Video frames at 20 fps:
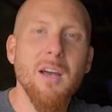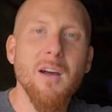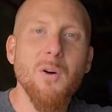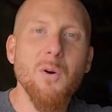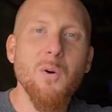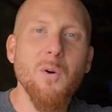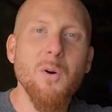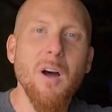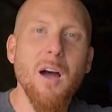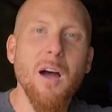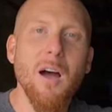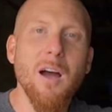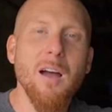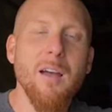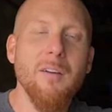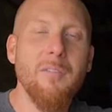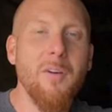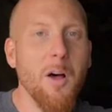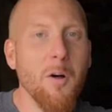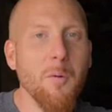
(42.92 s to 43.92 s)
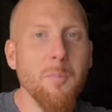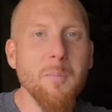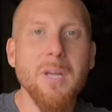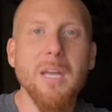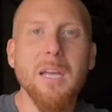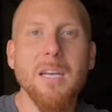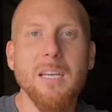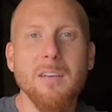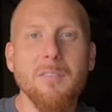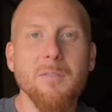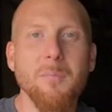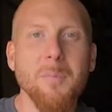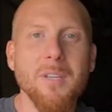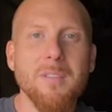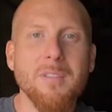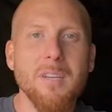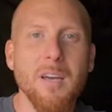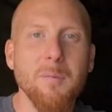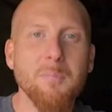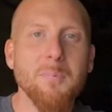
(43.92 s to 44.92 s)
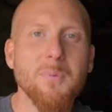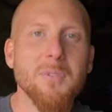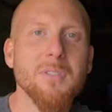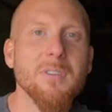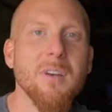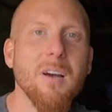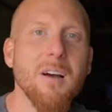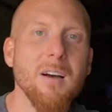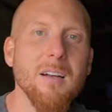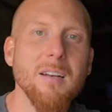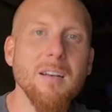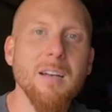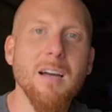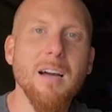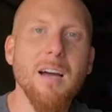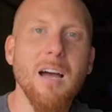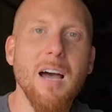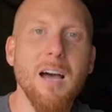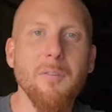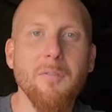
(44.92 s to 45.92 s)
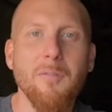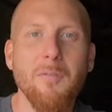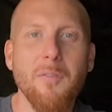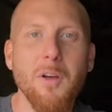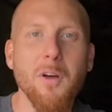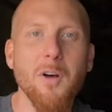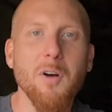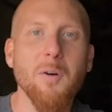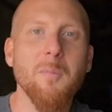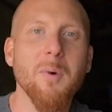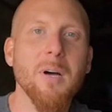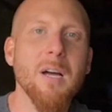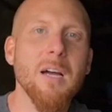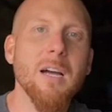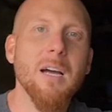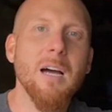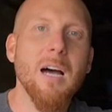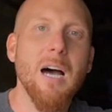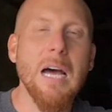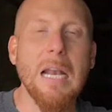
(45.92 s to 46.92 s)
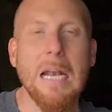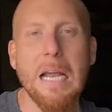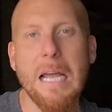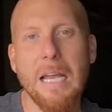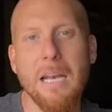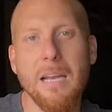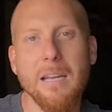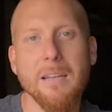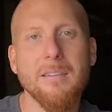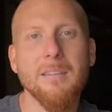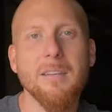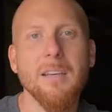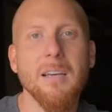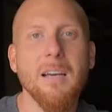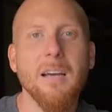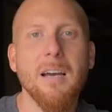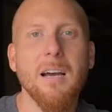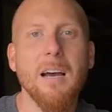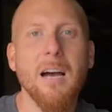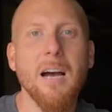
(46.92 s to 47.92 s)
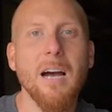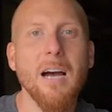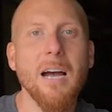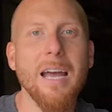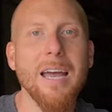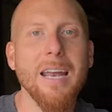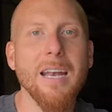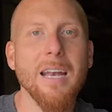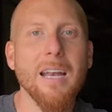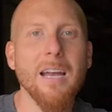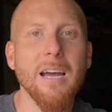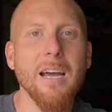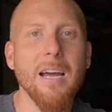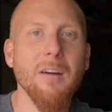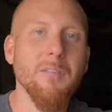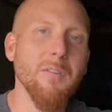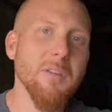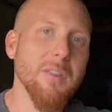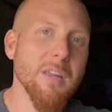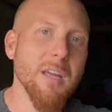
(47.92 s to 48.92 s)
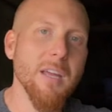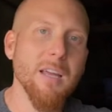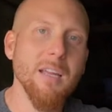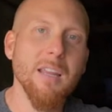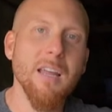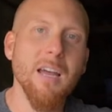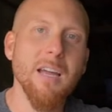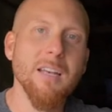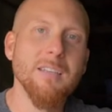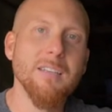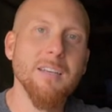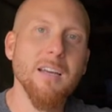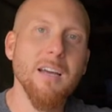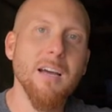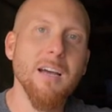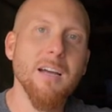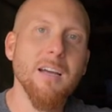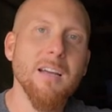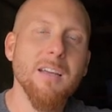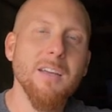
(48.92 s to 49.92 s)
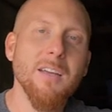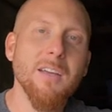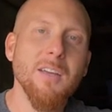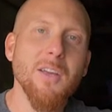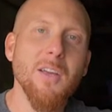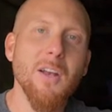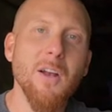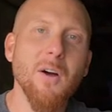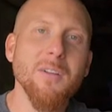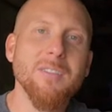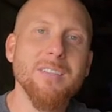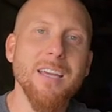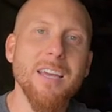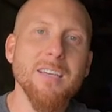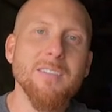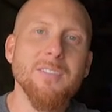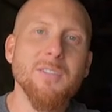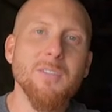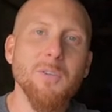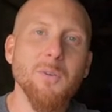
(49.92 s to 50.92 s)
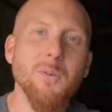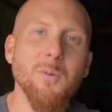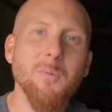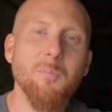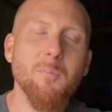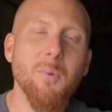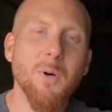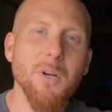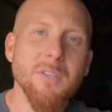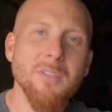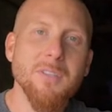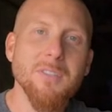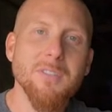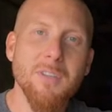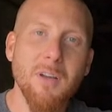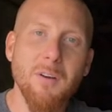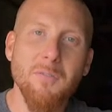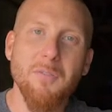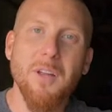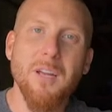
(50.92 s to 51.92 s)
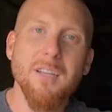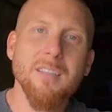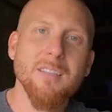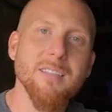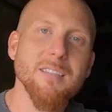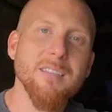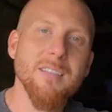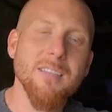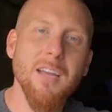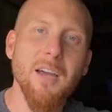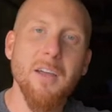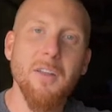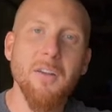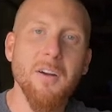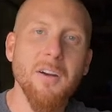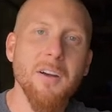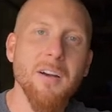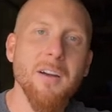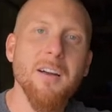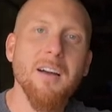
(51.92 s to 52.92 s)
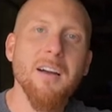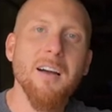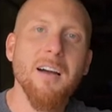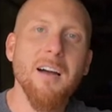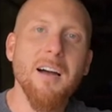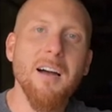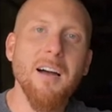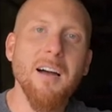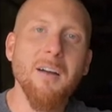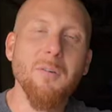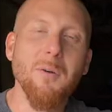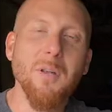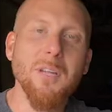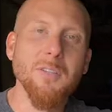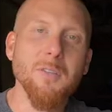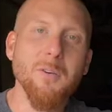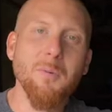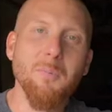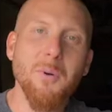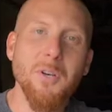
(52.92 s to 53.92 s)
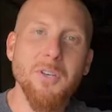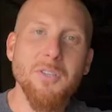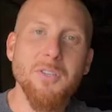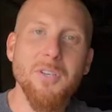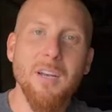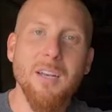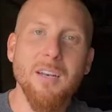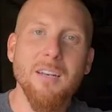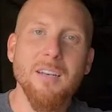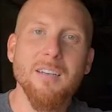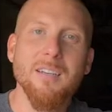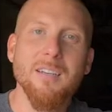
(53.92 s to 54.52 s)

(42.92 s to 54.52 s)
who uh, have helped me and given me tips on uh, how to film, how to edit, uh, and uh, everything that uh, you know it takes to put stuff like this together. Uh, I really do appreciate it.